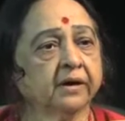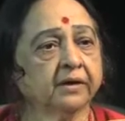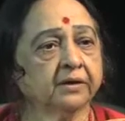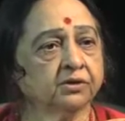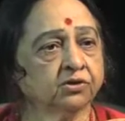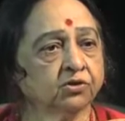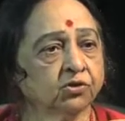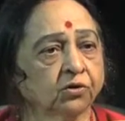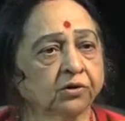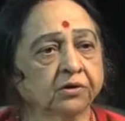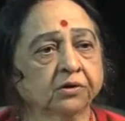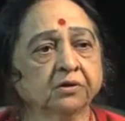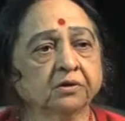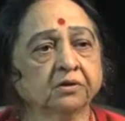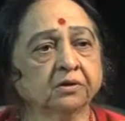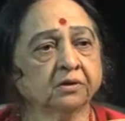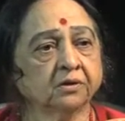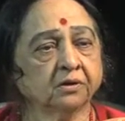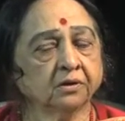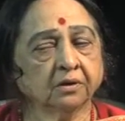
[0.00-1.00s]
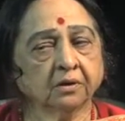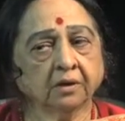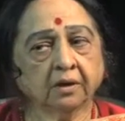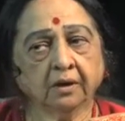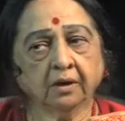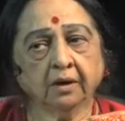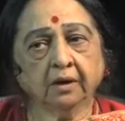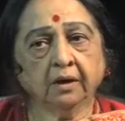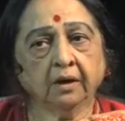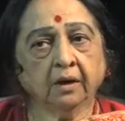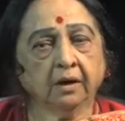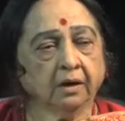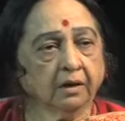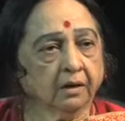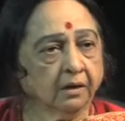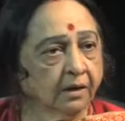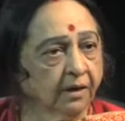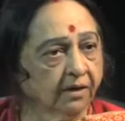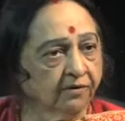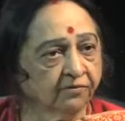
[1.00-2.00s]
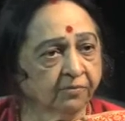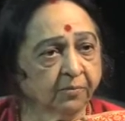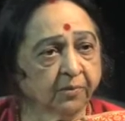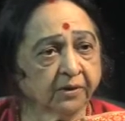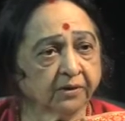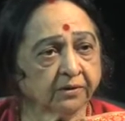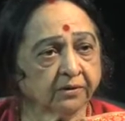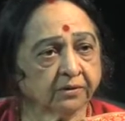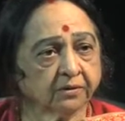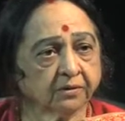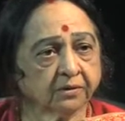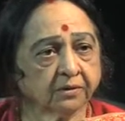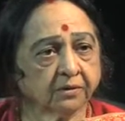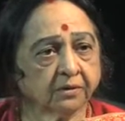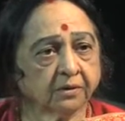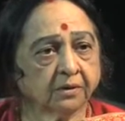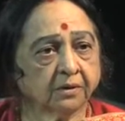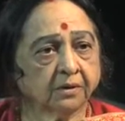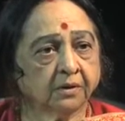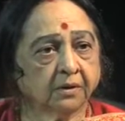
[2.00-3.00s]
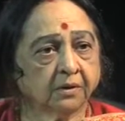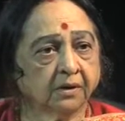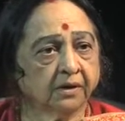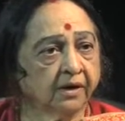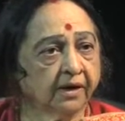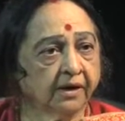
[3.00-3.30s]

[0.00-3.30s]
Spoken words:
had joined the government in